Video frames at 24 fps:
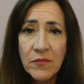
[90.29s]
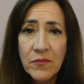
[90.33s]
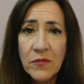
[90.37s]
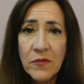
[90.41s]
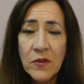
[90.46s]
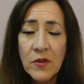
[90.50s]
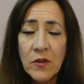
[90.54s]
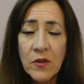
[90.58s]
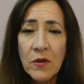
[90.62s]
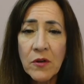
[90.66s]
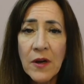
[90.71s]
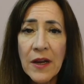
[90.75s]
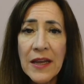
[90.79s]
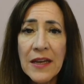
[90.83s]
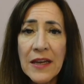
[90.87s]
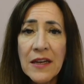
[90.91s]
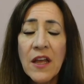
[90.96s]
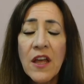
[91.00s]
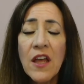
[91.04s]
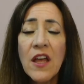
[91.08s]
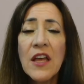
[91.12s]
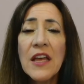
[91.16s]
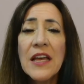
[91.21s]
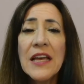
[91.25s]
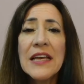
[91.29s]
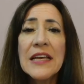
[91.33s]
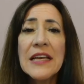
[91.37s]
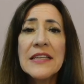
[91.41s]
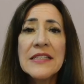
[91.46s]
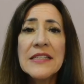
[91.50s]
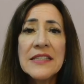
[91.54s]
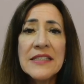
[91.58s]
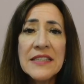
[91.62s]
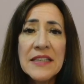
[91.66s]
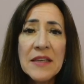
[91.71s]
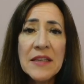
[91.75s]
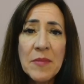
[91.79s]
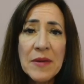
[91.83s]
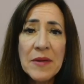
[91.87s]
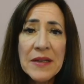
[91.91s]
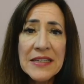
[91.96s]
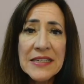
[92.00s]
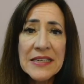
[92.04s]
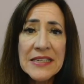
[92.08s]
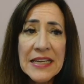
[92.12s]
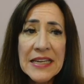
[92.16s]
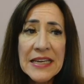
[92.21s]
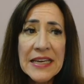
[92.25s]
Yeah. Right? C B
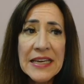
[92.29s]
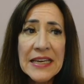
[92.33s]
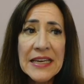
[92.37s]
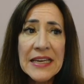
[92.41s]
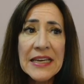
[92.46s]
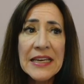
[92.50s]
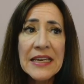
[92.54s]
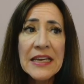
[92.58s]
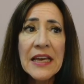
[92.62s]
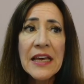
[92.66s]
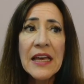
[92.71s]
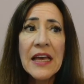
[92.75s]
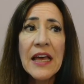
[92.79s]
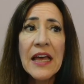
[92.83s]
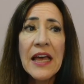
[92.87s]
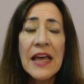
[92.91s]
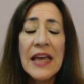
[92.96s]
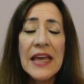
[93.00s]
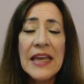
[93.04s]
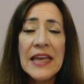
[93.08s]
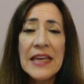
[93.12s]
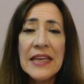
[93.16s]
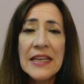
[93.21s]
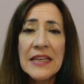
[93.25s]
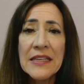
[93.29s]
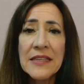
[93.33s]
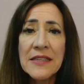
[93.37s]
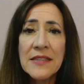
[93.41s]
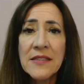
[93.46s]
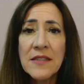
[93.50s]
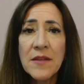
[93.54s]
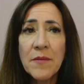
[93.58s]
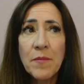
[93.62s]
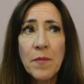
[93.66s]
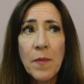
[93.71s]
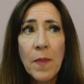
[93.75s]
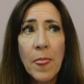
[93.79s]
D is